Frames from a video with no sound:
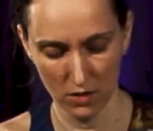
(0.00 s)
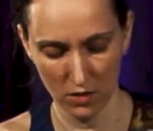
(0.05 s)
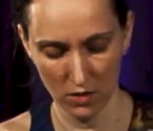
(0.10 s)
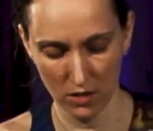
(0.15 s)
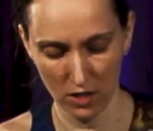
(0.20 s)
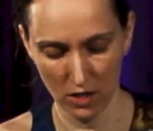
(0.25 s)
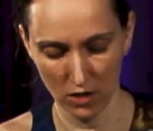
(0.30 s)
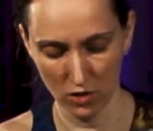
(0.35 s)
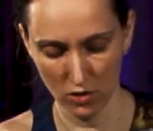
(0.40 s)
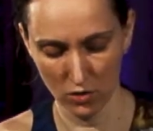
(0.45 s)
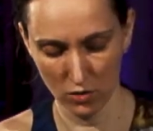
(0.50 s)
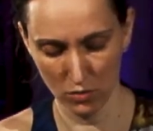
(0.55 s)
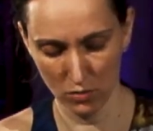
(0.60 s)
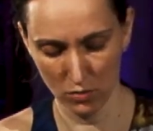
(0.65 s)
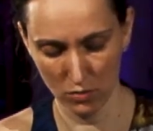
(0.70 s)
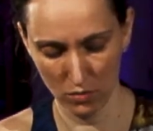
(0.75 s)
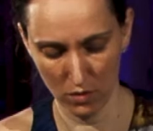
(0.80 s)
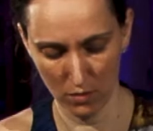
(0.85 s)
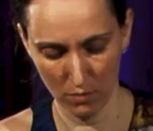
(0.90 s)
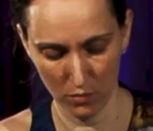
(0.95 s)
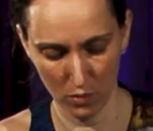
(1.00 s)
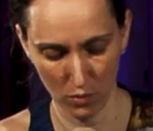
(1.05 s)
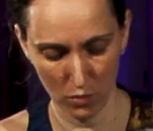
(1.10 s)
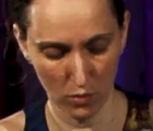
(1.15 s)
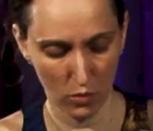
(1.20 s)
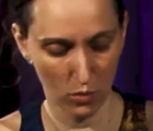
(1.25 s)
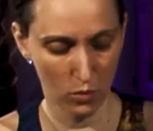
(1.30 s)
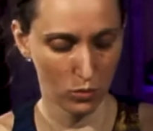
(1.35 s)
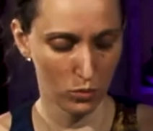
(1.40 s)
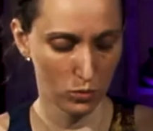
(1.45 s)
get your tool and poke a
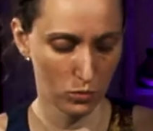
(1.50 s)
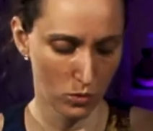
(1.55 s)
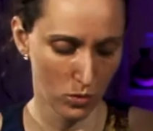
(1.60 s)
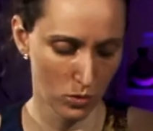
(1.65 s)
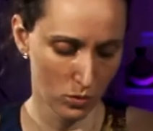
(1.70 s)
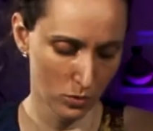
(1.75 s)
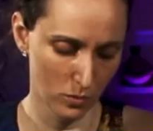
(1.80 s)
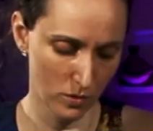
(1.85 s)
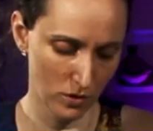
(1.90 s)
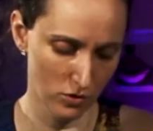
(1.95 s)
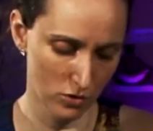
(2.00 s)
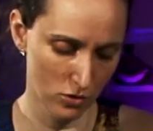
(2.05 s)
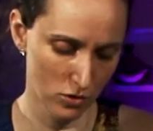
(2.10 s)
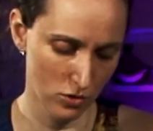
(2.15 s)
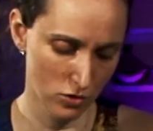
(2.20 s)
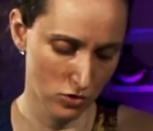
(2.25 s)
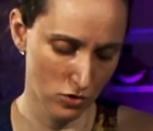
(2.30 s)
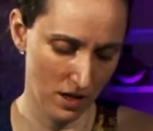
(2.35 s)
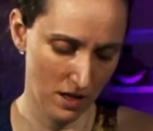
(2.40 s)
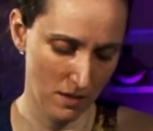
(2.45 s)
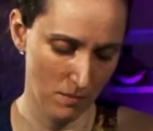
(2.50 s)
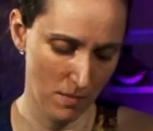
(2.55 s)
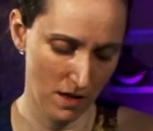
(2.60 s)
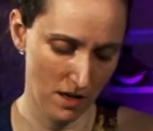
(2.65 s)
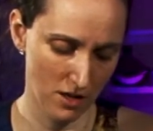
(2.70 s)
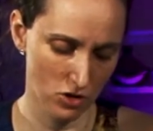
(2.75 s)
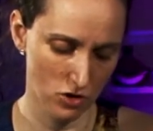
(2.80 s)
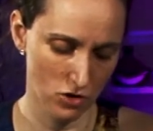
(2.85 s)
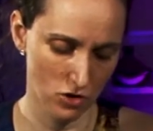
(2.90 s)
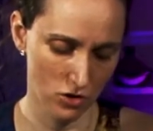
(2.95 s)
hole all the way through. Try and
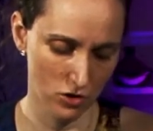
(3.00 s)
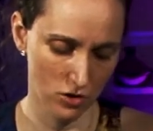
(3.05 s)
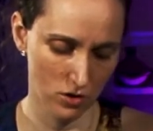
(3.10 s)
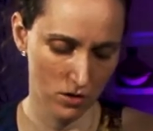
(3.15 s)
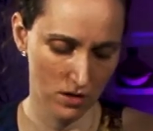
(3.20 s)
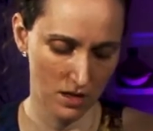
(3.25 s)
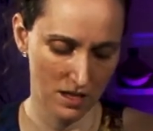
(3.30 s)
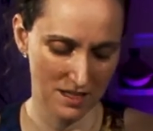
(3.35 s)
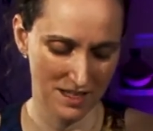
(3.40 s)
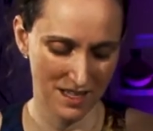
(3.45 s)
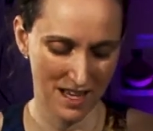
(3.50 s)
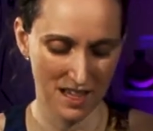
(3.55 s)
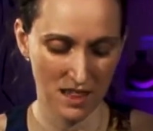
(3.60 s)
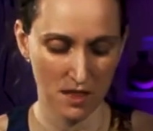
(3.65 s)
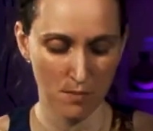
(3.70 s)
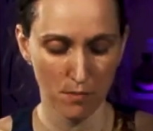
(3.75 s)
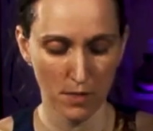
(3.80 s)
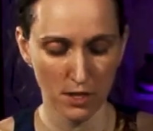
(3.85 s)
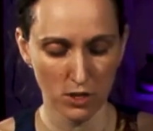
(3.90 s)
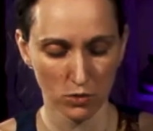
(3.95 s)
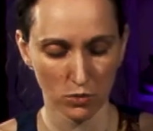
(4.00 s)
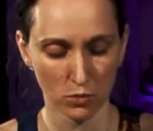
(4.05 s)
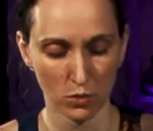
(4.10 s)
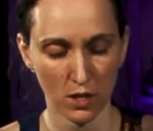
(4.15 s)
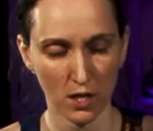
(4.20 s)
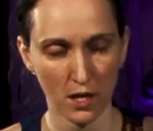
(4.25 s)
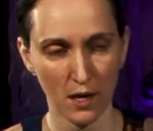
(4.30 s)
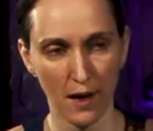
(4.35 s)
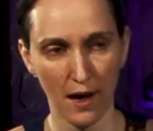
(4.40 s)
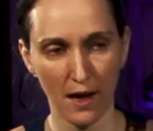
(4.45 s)
make sure it's in the middle
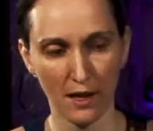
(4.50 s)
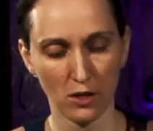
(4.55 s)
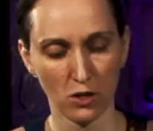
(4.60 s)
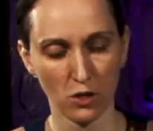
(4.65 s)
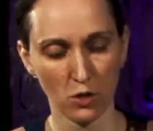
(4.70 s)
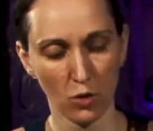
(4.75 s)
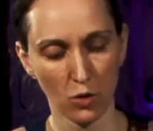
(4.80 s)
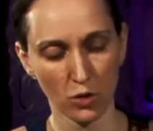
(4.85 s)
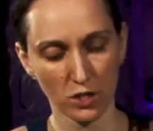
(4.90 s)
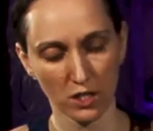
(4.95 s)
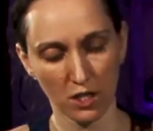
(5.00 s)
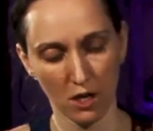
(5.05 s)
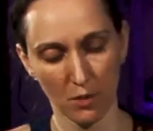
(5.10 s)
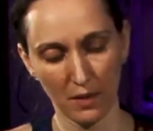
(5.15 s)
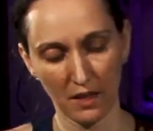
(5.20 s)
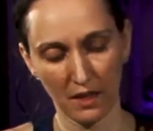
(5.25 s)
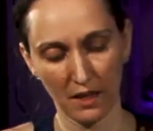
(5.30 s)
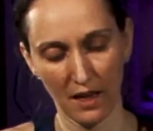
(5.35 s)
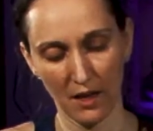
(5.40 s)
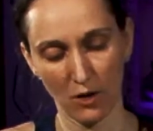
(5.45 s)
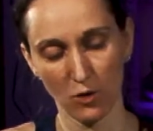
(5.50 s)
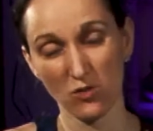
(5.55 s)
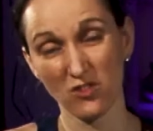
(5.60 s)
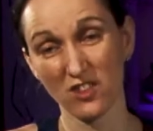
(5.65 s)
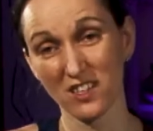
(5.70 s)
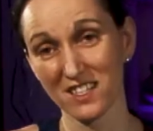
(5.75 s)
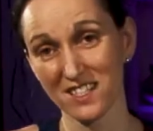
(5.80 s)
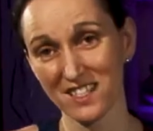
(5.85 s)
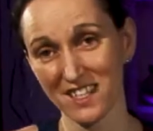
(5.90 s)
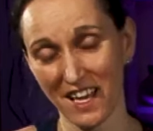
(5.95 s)
and not coming out the
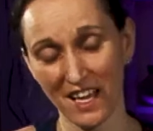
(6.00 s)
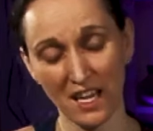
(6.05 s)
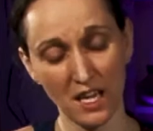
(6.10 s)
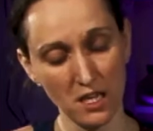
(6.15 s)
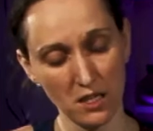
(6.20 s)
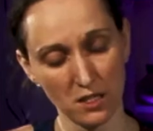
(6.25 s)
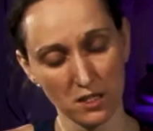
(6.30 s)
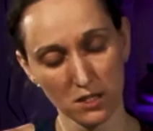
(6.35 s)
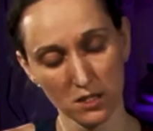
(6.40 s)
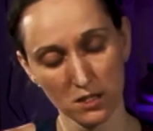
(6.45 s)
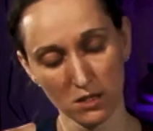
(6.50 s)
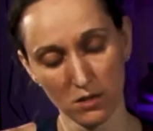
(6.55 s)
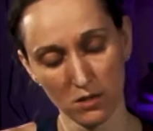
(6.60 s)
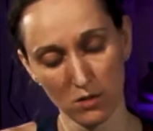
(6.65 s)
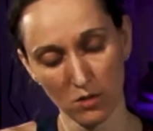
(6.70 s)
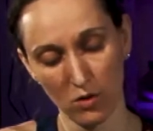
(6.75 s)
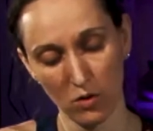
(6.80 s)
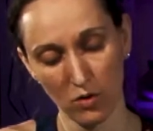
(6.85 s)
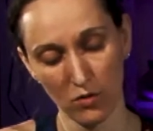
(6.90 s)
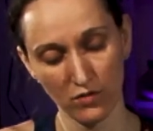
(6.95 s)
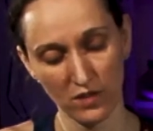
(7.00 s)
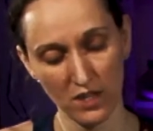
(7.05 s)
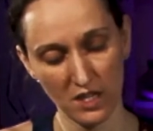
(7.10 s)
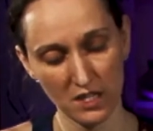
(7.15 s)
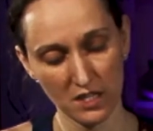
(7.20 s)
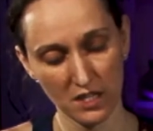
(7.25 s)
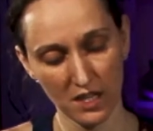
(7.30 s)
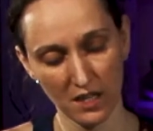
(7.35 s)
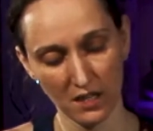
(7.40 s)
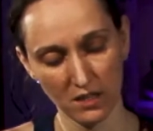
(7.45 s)
sides of
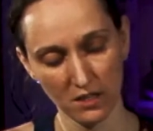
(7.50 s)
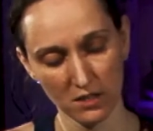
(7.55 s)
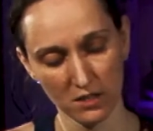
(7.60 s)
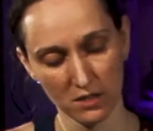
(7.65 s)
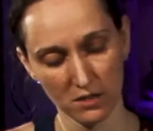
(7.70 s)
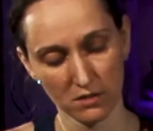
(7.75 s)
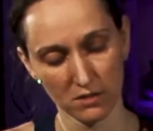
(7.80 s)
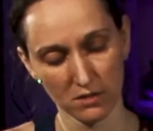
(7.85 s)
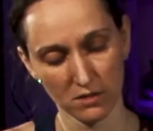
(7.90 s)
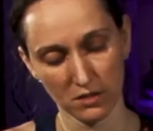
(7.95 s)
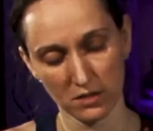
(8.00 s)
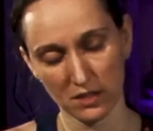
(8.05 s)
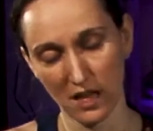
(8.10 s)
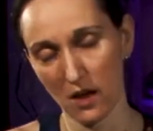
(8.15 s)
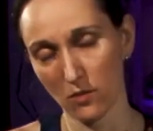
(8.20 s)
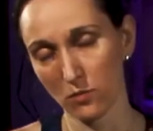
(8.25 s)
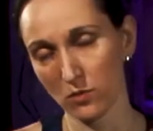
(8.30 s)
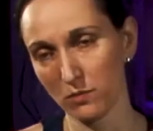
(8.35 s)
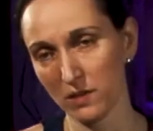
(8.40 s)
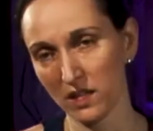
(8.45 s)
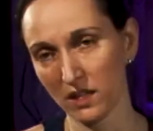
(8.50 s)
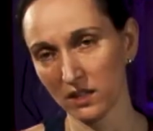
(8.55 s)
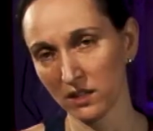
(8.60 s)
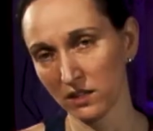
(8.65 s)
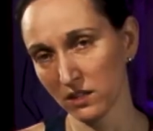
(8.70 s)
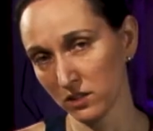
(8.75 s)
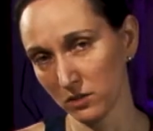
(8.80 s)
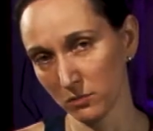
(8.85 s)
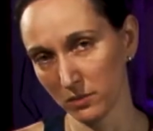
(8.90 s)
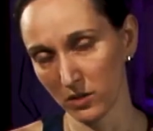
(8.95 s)
these things, because that would be a
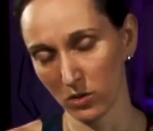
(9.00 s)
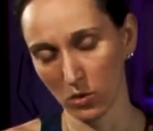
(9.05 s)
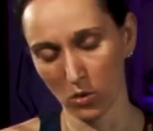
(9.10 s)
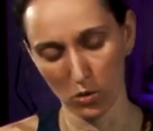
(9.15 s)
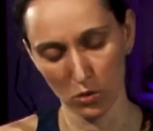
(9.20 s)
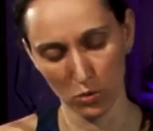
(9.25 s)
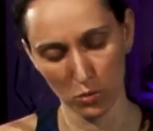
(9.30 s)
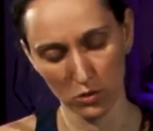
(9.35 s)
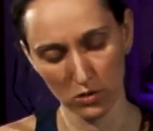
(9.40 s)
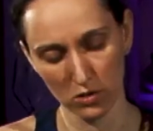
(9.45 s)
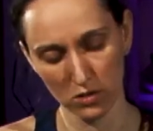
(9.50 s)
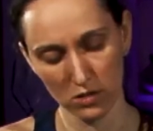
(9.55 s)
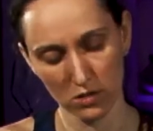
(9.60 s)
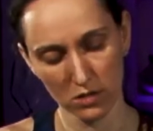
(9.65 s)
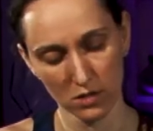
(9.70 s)
little bit awkward.